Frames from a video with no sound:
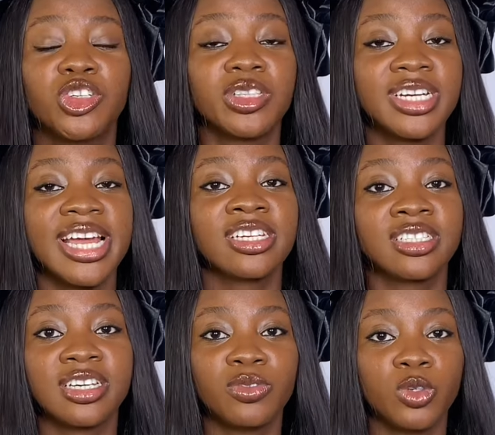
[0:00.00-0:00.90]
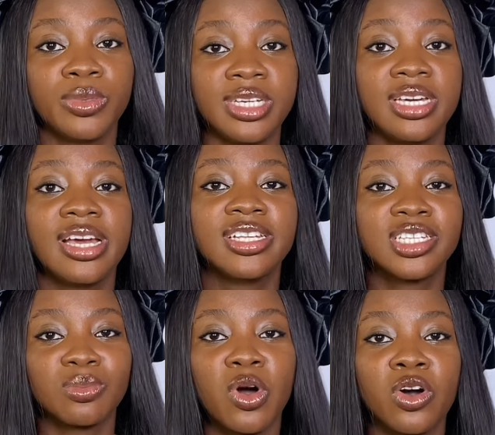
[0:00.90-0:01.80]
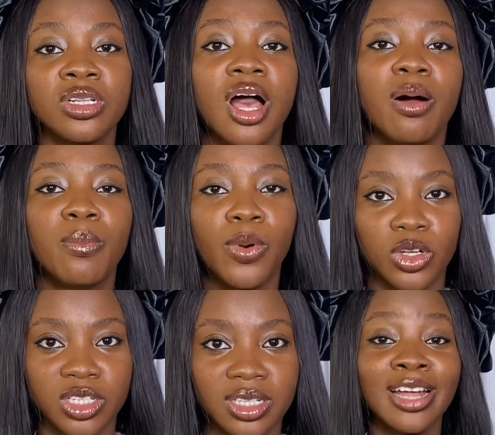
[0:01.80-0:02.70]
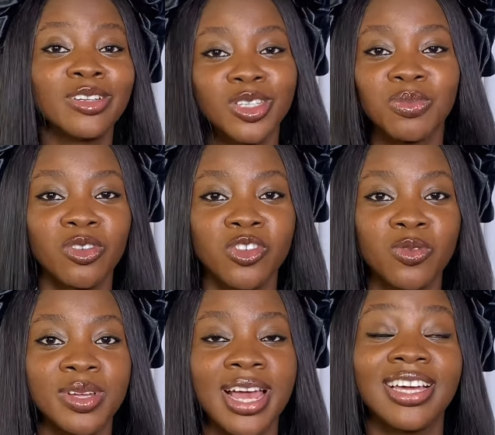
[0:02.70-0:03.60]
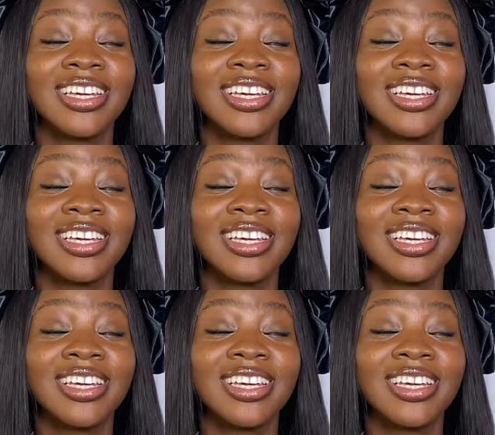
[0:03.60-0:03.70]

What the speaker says: So the next thing will be small bust. I know some of you will be like,